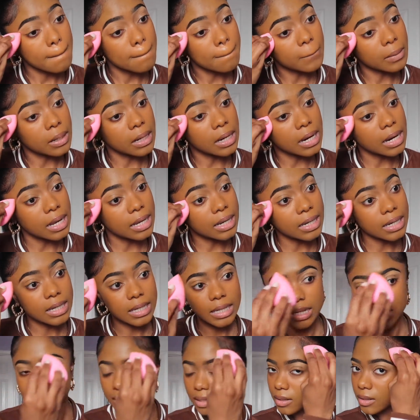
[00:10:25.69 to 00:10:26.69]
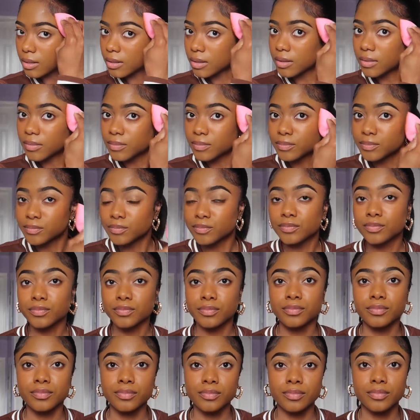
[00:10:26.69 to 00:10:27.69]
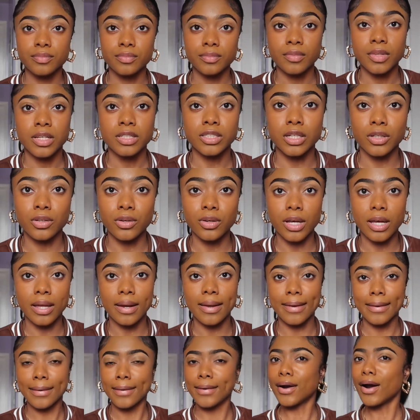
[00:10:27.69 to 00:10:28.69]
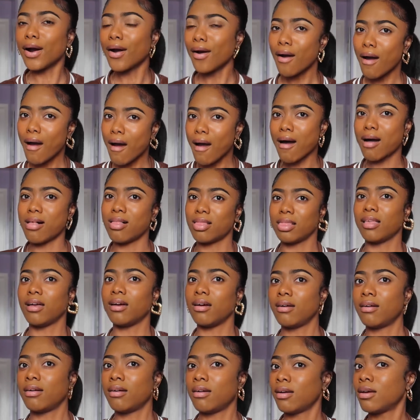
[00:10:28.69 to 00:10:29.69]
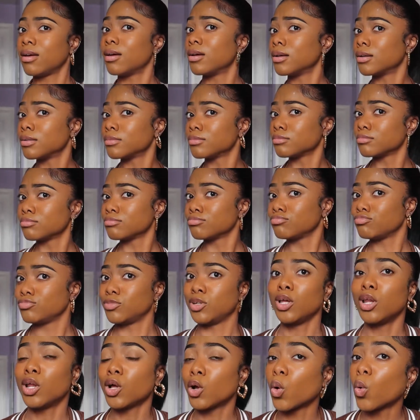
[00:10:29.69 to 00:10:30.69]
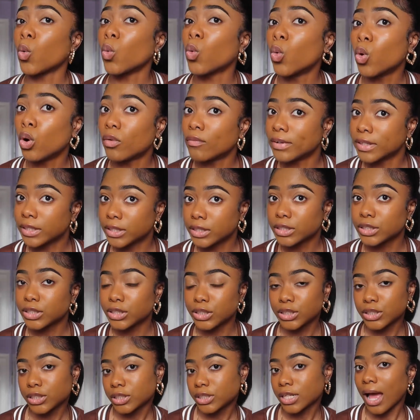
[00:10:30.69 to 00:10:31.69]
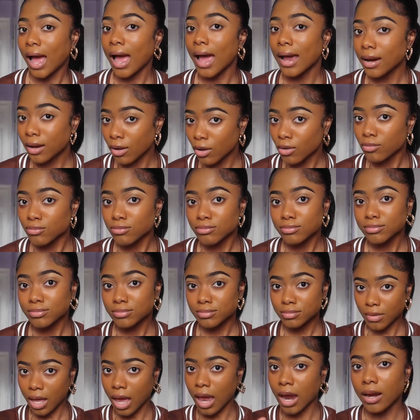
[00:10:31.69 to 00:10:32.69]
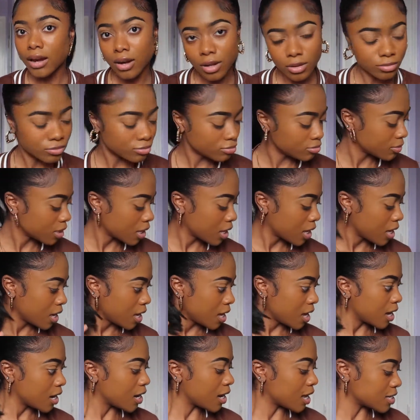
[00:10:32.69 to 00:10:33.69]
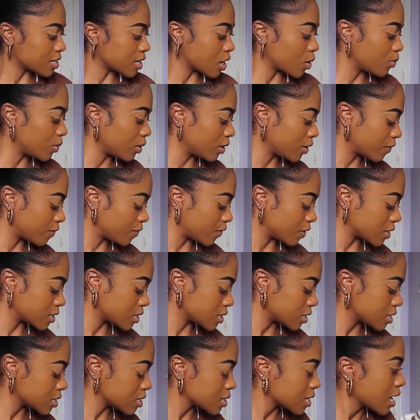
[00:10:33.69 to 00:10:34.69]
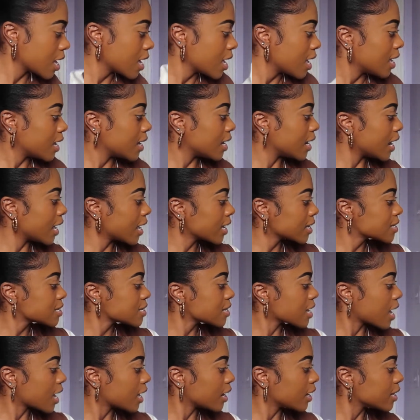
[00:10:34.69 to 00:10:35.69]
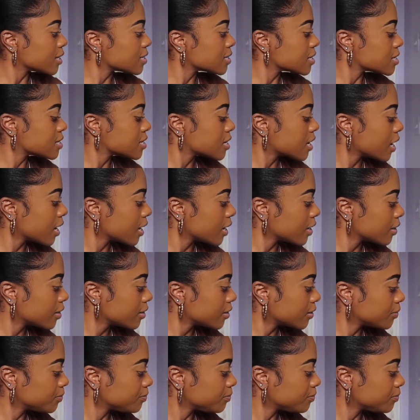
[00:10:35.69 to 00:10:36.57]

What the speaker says: blended. Some of y'all like, girl, you look orange. I know. And that's how we're gonna fix this. Next, I like to take